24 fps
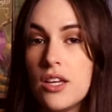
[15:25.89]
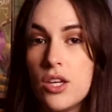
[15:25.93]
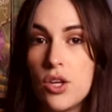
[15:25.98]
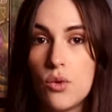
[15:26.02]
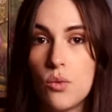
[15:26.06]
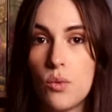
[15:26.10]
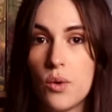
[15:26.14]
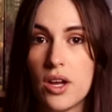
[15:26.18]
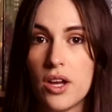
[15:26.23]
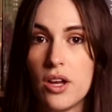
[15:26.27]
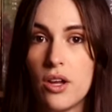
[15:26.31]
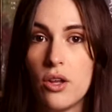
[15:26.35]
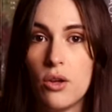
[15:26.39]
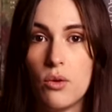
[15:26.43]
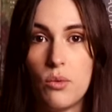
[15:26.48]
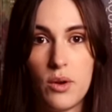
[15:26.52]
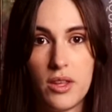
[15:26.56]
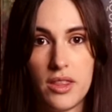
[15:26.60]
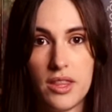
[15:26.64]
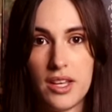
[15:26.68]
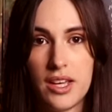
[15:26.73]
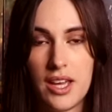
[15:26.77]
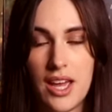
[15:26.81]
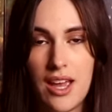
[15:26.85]
you will
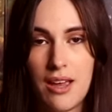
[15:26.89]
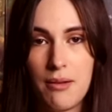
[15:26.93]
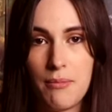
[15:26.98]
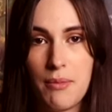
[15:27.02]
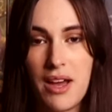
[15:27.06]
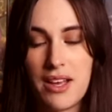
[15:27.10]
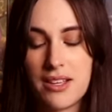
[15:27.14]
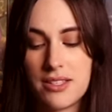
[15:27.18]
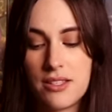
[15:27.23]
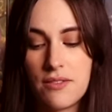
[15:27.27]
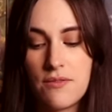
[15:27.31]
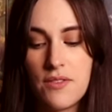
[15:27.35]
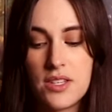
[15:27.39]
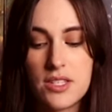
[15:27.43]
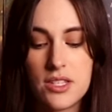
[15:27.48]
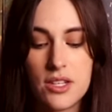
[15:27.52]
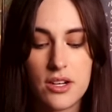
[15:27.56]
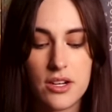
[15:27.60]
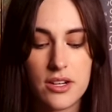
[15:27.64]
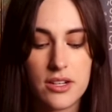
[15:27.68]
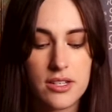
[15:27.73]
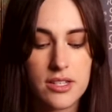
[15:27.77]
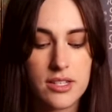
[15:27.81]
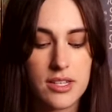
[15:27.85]
win the game as the
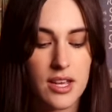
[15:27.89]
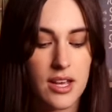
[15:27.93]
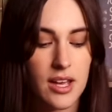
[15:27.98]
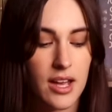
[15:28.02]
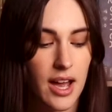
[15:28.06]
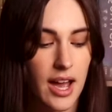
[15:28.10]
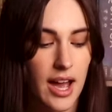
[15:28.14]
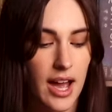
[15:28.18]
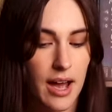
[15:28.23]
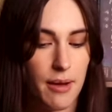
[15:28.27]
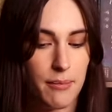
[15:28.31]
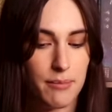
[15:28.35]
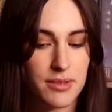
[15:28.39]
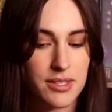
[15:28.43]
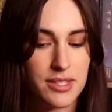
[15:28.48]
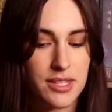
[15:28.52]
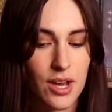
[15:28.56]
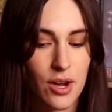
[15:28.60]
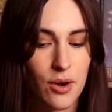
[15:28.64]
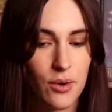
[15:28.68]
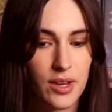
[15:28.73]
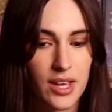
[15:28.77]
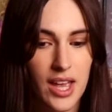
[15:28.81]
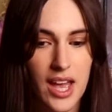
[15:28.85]
visitors.
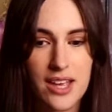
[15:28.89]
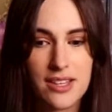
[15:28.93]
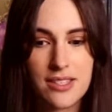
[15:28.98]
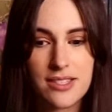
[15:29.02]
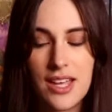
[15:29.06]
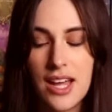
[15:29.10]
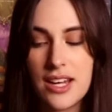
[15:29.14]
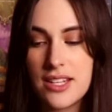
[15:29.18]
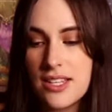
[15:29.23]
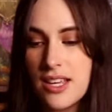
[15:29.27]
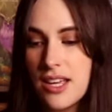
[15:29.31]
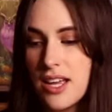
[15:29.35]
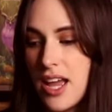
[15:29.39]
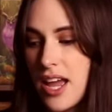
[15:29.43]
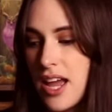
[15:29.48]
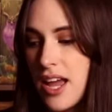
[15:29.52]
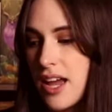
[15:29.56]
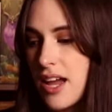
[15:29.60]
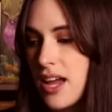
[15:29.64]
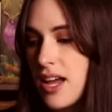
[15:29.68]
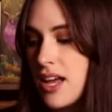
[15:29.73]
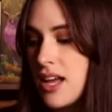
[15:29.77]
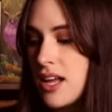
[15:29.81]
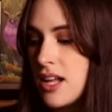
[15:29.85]
So yes, that's
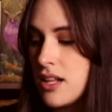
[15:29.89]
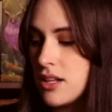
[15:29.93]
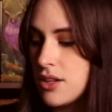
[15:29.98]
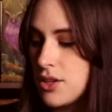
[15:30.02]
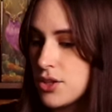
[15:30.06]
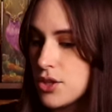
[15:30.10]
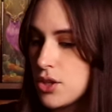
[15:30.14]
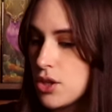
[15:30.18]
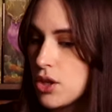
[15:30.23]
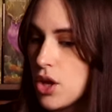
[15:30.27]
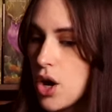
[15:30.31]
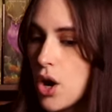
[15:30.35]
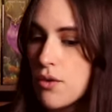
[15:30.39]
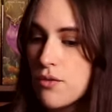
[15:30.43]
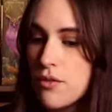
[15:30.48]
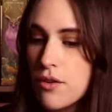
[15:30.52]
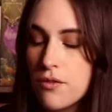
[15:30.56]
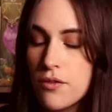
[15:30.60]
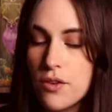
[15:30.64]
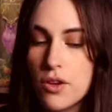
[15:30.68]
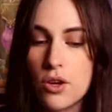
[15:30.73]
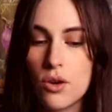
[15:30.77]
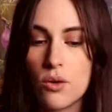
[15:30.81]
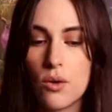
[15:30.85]
a little
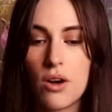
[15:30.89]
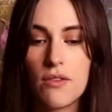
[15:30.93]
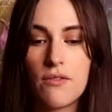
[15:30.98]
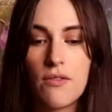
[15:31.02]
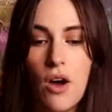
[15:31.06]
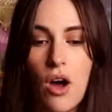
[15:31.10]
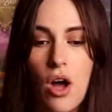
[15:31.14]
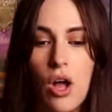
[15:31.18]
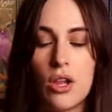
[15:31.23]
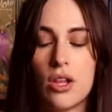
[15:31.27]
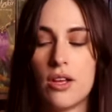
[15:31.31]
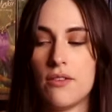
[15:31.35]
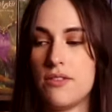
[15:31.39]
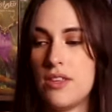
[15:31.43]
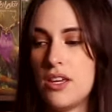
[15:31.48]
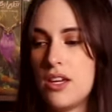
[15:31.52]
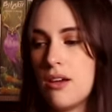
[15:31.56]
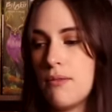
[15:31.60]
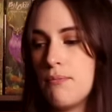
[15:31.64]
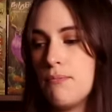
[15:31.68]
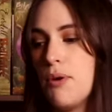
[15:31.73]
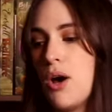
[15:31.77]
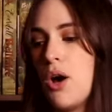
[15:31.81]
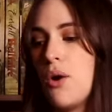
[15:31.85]
overview of all of the
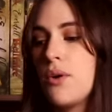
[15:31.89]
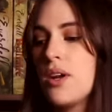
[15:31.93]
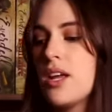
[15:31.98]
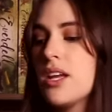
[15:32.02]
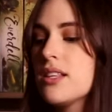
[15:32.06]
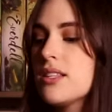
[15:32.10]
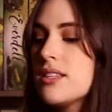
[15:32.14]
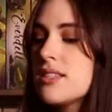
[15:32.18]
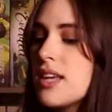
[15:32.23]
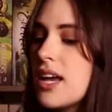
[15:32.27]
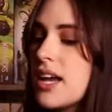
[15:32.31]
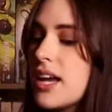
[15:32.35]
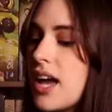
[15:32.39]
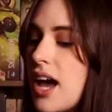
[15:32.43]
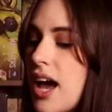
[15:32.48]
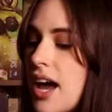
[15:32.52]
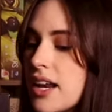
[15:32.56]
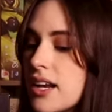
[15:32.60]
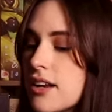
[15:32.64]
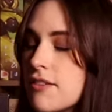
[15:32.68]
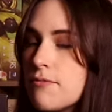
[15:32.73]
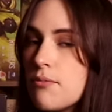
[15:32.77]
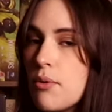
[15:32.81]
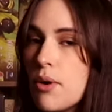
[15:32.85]
components I
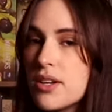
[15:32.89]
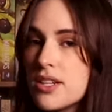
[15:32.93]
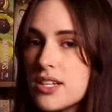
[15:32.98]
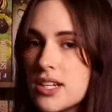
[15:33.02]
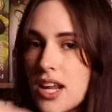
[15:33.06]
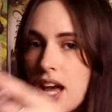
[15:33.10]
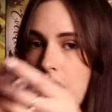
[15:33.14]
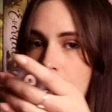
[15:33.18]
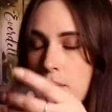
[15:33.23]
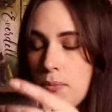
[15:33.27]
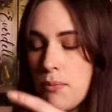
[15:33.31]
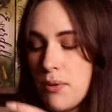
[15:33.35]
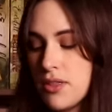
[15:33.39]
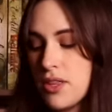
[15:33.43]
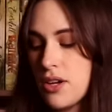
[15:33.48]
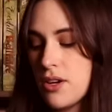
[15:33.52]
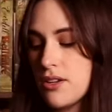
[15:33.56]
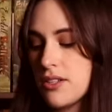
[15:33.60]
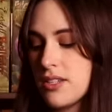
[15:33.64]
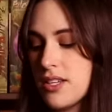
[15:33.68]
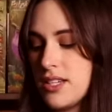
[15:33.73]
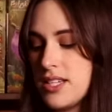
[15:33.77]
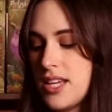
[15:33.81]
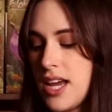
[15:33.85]
kind of pointed out, but there
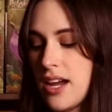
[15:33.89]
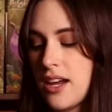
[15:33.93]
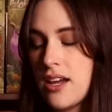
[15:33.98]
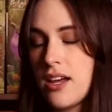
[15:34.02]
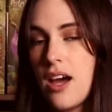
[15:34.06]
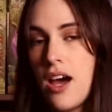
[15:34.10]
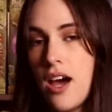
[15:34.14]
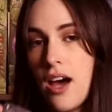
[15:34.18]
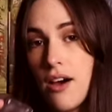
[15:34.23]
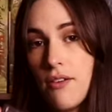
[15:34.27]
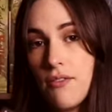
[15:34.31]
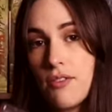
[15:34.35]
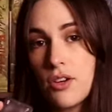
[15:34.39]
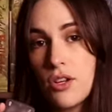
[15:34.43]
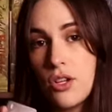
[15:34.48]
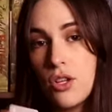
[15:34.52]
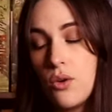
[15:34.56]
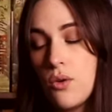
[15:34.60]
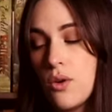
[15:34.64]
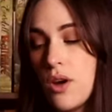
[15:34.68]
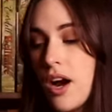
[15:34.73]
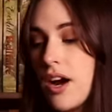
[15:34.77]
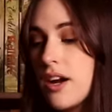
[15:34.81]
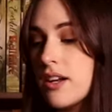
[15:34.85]
is a deck of
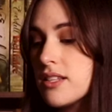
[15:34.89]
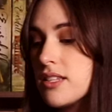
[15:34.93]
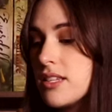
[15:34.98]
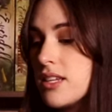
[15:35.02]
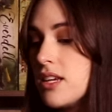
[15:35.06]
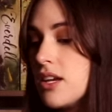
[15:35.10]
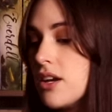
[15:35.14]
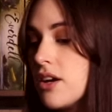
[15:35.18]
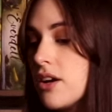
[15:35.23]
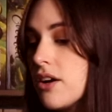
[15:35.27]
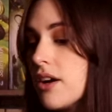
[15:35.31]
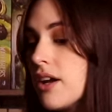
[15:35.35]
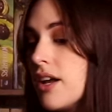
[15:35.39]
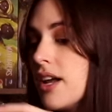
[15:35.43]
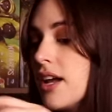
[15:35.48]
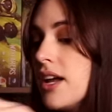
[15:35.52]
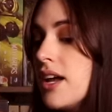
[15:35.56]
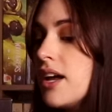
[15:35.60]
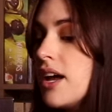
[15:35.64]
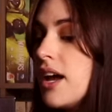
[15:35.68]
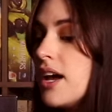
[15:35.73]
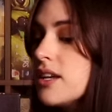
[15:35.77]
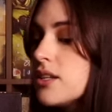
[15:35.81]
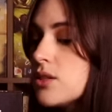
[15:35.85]
clue cards here
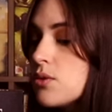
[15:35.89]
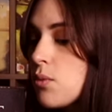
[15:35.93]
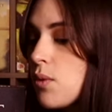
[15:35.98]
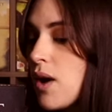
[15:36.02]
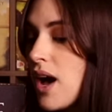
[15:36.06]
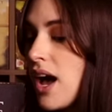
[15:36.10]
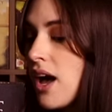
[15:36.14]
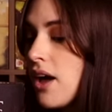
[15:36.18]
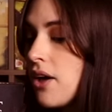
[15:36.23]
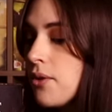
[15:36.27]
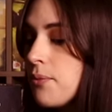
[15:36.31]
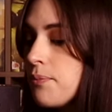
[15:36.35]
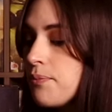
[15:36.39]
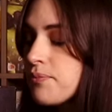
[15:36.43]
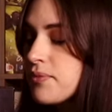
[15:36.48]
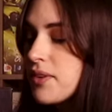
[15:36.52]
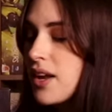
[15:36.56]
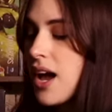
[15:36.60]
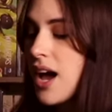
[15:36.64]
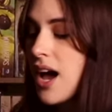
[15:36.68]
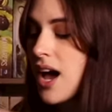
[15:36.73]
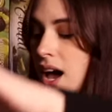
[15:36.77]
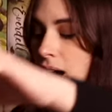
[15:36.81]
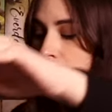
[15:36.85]
as well.
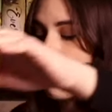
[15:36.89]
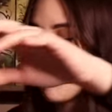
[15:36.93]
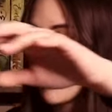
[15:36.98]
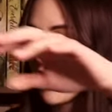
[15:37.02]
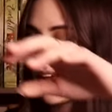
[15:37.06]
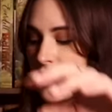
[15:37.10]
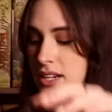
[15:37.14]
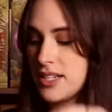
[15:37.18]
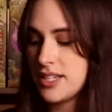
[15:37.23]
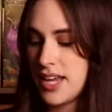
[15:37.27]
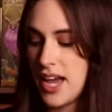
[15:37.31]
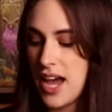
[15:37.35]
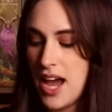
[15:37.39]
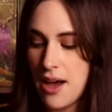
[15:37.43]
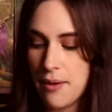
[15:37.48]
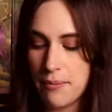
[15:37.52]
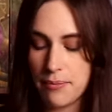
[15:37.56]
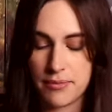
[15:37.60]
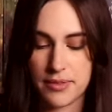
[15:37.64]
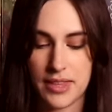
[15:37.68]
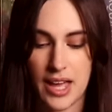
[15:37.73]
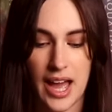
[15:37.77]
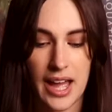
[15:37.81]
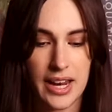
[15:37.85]
And
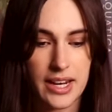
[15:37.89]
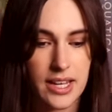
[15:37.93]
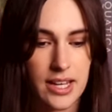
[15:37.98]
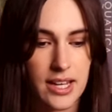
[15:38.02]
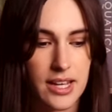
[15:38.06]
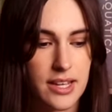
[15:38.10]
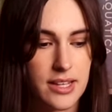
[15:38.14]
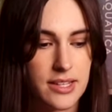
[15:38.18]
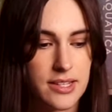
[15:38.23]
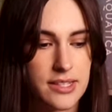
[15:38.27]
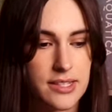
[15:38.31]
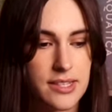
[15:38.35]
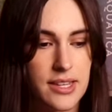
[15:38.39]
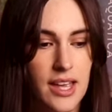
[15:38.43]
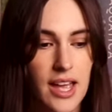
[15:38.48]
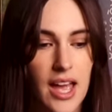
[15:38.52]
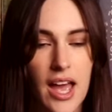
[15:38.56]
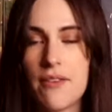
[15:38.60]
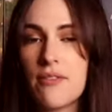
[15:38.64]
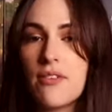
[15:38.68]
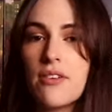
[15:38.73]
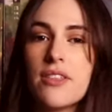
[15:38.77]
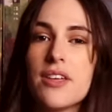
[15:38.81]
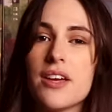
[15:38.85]
yeah, that is
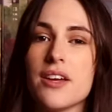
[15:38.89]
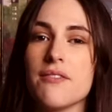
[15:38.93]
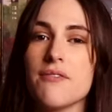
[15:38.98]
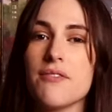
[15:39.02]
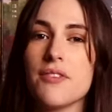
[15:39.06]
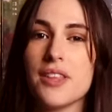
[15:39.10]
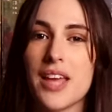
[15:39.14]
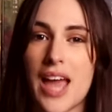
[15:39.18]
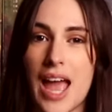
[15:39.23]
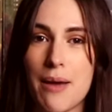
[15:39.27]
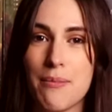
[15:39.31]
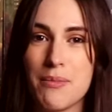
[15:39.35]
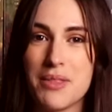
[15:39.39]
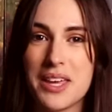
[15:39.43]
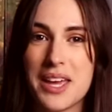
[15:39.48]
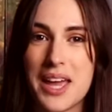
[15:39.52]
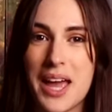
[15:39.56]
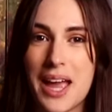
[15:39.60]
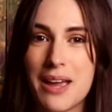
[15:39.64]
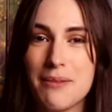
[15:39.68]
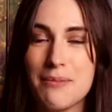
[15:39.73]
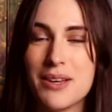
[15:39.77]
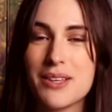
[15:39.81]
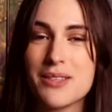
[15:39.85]
everything for the aim of the
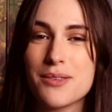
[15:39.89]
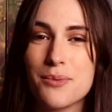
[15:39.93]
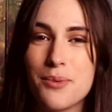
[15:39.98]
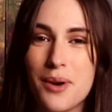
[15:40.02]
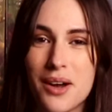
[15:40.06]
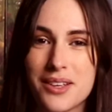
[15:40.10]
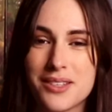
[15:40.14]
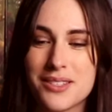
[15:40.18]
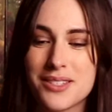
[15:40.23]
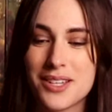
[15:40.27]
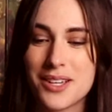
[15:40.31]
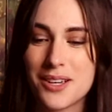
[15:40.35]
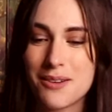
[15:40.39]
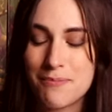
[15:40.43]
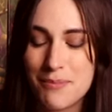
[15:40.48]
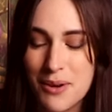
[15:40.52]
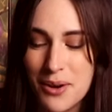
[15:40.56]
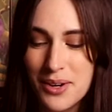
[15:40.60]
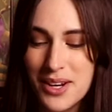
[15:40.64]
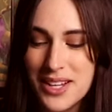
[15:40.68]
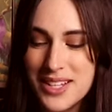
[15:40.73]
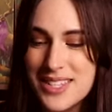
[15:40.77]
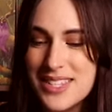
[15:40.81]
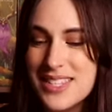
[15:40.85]
game as well as the
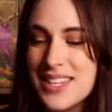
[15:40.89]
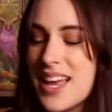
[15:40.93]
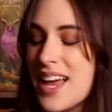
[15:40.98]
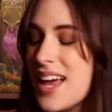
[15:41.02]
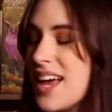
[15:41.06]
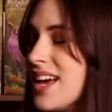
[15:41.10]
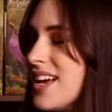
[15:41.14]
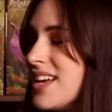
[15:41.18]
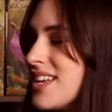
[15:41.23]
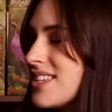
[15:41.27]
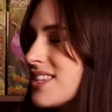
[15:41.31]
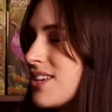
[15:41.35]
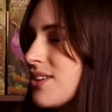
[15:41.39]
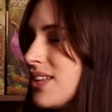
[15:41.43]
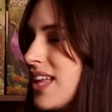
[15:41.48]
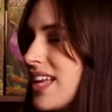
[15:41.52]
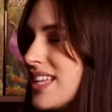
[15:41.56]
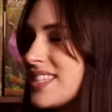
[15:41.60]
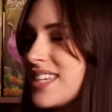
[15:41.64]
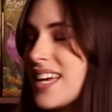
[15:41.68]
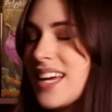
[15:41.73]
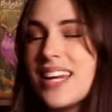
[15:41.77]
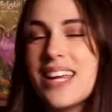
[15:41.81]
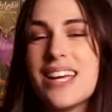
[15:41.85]
components. So
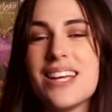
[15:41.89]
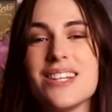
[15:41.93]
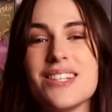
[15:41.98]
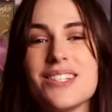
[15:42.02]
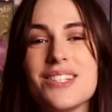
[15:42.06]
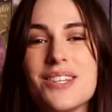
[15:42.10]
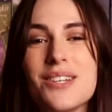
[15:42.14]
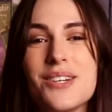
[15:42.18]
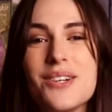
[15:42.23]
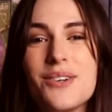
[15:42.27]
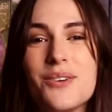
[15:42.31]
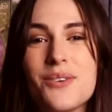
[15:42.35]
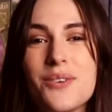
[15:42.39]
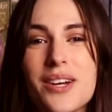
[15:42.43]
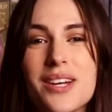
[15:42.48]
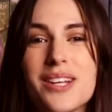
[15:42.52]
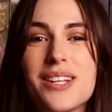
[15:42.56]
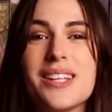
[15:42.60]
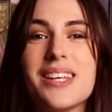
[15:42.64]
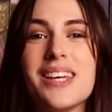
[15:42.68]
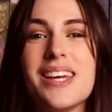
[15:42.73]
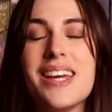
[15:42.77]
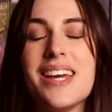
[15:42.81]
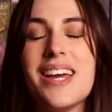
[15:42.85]
let's get into
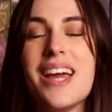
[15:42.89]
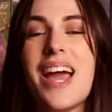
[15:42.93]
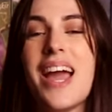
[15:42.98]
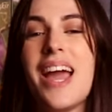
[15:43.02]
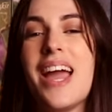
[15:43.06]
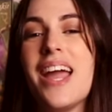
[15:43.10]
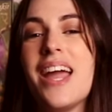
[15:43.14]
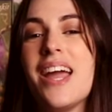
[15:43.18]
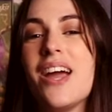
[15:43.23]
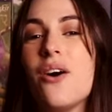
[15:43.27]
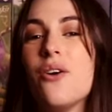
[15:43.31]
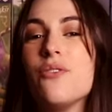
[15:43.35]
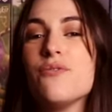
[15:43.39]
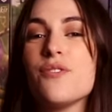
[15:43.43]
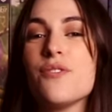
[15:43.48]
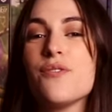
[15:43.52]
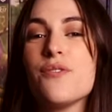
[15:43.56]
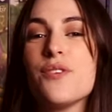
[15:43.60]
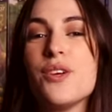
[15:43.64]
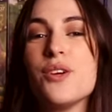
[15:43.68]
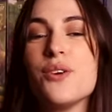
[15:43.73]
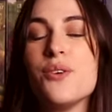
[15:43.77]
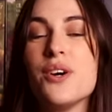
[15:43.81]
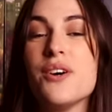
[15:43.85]
quickly a
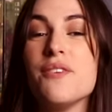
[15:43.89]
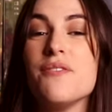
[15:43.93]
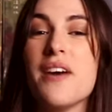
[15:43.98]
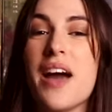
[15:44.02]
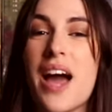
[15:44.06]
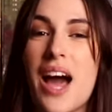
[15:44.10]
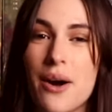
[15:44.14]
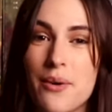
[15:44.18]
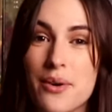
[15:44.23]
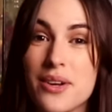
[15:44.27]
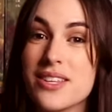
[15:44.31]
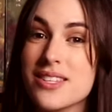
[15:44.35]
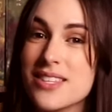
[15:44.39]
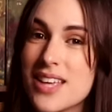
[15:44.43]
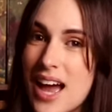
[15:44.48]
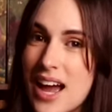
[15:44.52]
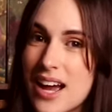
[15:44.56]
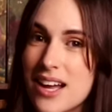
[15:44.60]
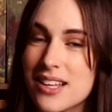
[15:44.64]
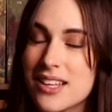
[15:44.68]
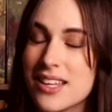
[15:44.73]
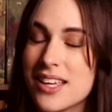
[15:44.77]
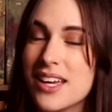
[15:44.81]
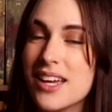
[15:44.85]
overview of how
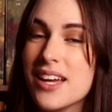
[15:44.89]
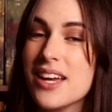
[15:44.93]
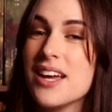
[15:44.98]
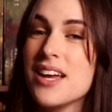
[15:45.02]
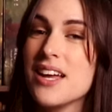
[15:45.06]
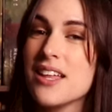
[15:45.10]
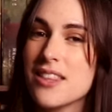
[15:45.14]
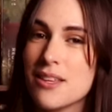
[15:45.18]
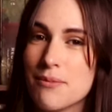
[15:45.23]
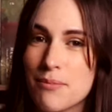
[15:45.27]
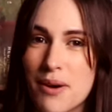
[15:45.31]
exactly the